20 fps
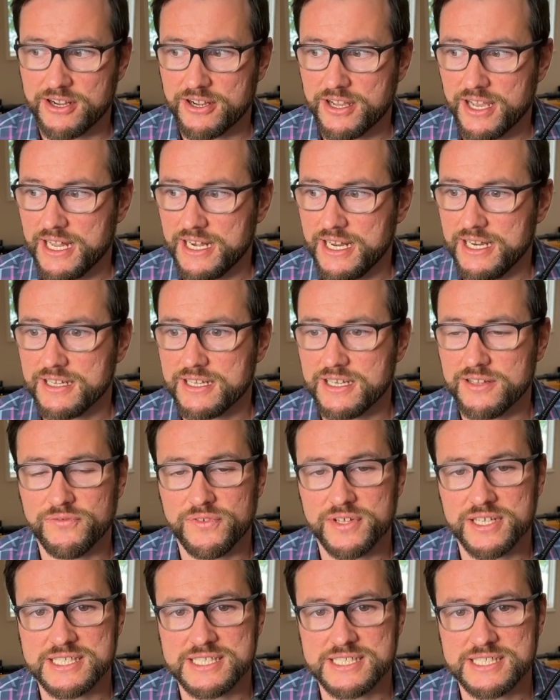okay, I need to
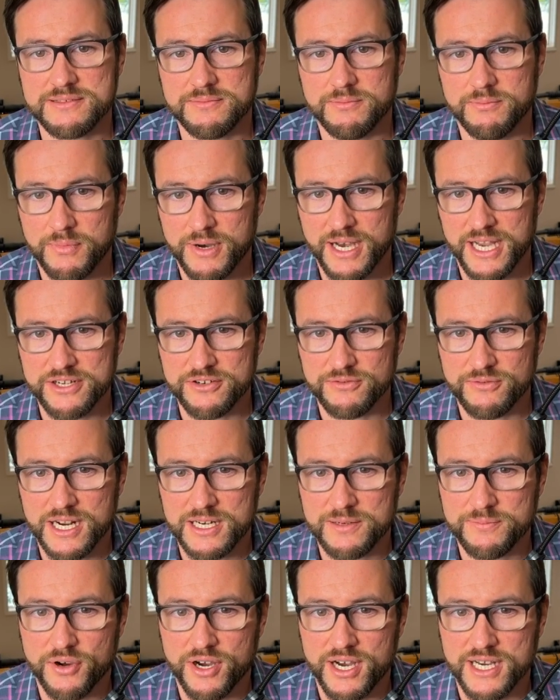convince my
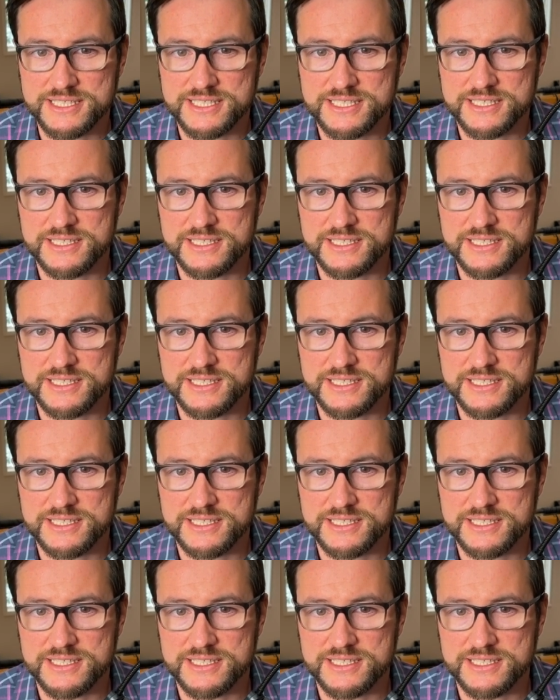direct boss,